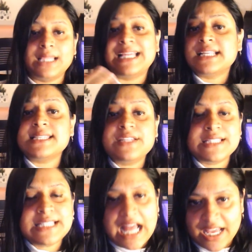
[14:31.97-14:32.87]
That is the
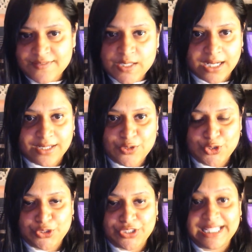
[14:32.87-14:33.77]
reason I have started
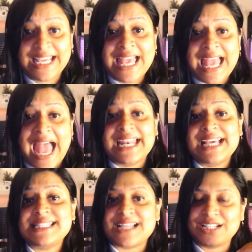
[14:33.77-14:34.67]
journaling and
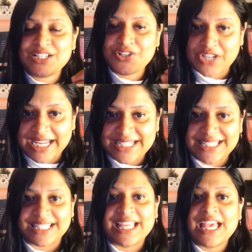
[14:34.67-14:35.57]
I started
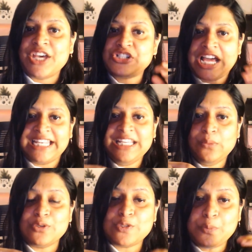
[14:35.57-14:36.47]
writing. Writing
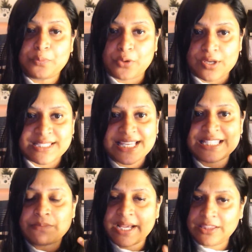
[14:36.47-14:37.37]
was to
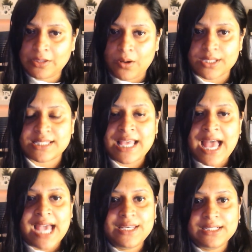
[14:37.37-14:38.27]
process my thoughts.
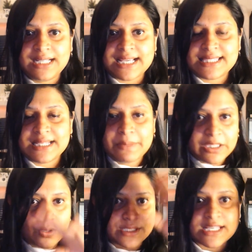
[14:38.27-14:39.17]
I realized that
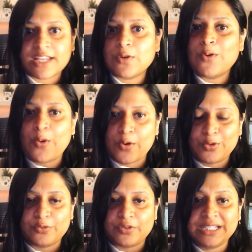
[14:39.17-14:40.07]
my thoughts can go
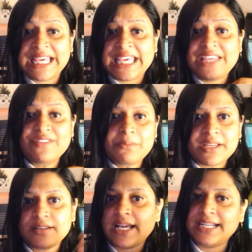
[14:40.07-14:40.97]
all over. Even
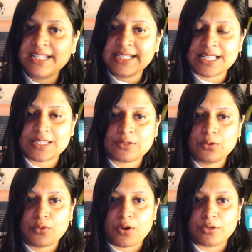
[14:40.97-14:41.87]
my writing tends to
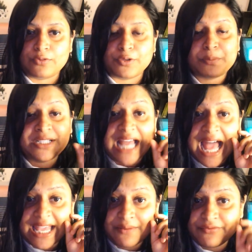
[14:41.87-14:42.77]
go all over. But
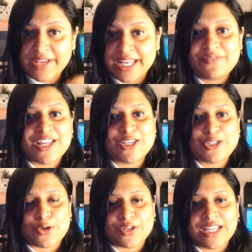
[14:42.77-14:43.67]
I am very, very
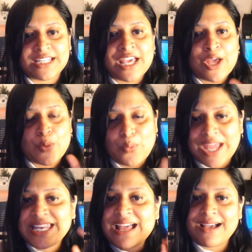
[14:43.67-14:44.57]
sure that
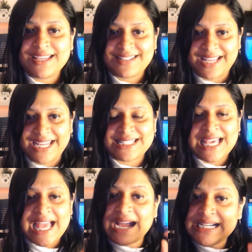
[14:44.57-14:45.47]
when I write,
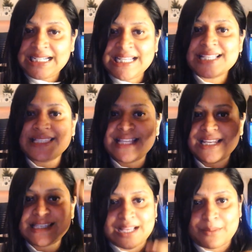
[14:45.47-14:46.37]
at least there
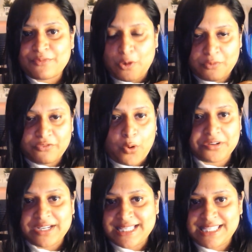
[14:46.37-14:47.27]
is some form of
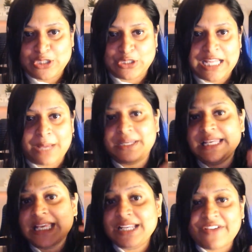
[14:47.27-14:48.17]
organization
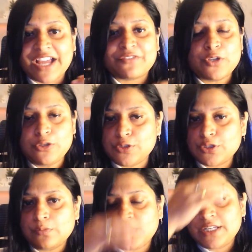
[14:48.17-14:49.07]
happening. In fact, for
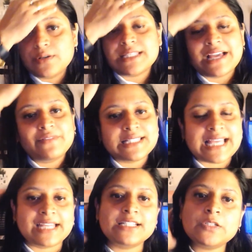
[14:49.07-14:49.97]
YouTube videos, I have
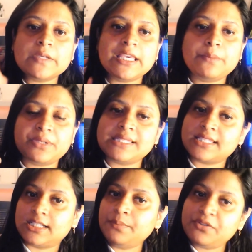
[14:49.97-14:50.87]
decided to keep it
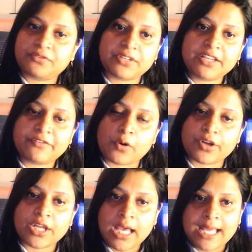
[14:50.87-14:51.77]
script free
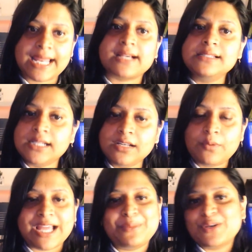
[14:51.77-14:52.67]
for like a little
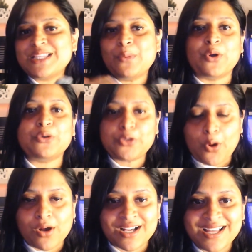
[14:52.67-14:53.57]
while because I want to
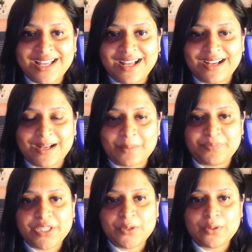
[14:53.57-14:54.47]
talk,
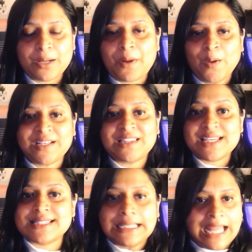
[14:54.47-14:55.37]
about
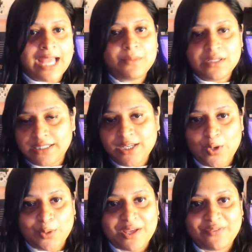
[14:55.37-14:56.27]
things that I am learning
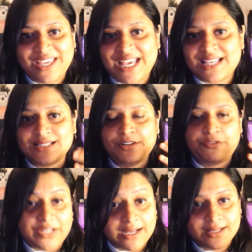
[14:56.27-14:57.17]
on my way as a
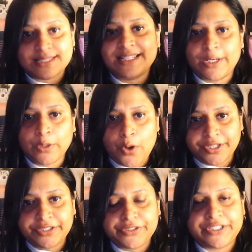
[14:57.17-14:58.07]
freelancer and a
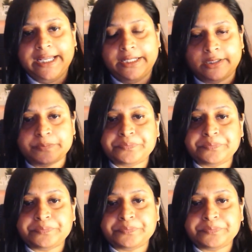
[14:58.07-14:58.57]
content creator.